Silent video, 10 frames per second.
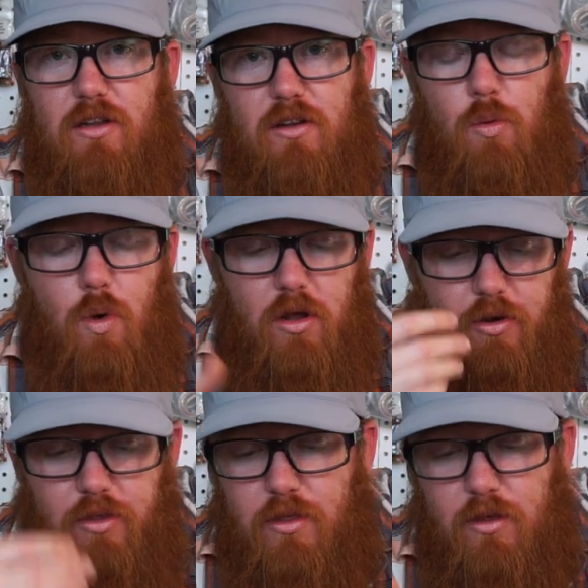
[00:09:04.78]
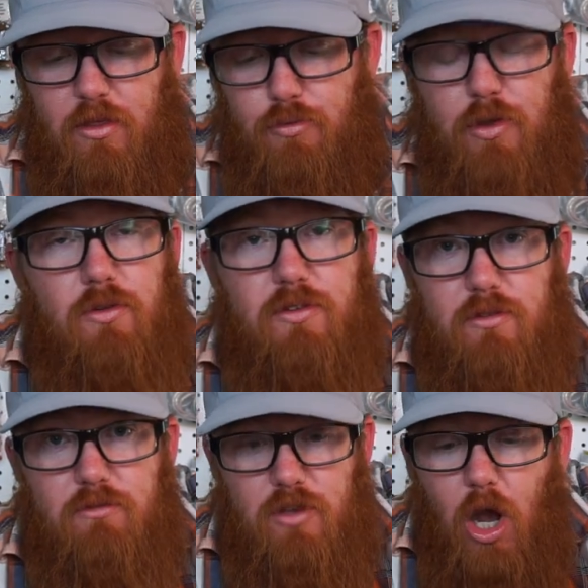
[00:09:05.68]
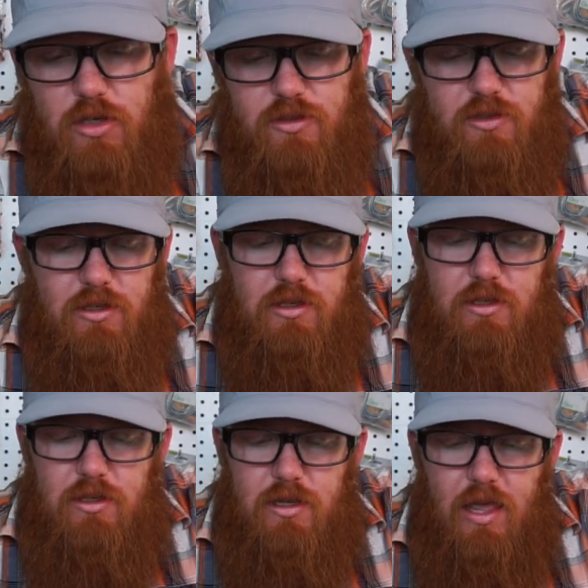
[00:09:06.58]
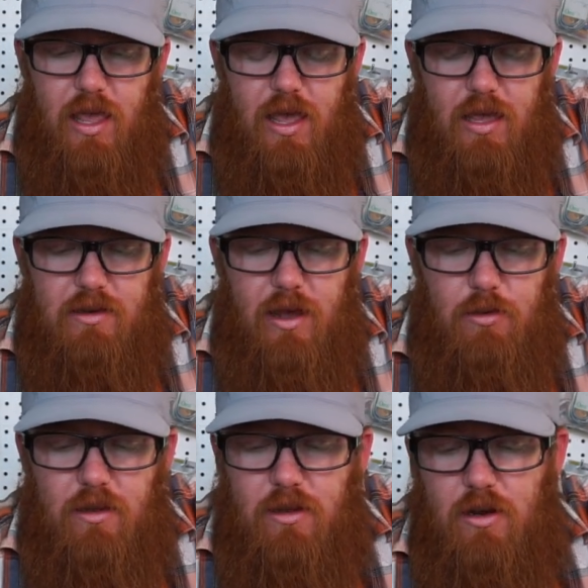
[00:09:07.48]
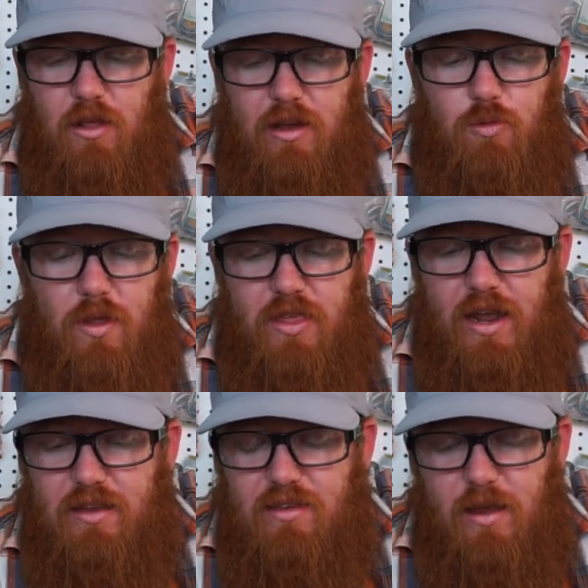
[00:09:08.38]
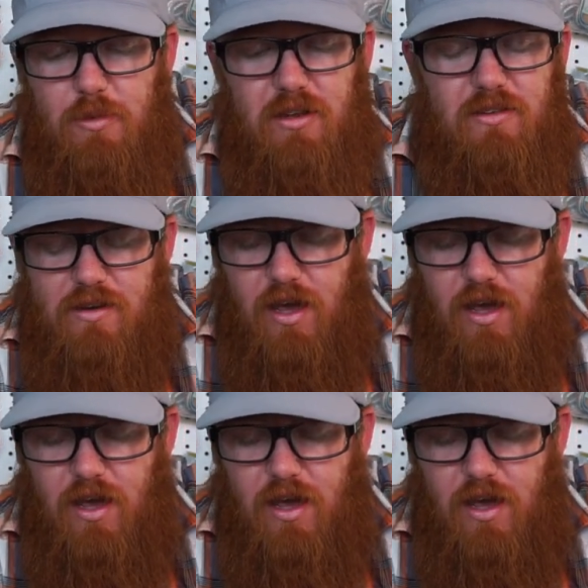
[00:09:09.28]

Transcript: into the water, and the, the reel dumped. And, I, you know, that's one thing I said, because it's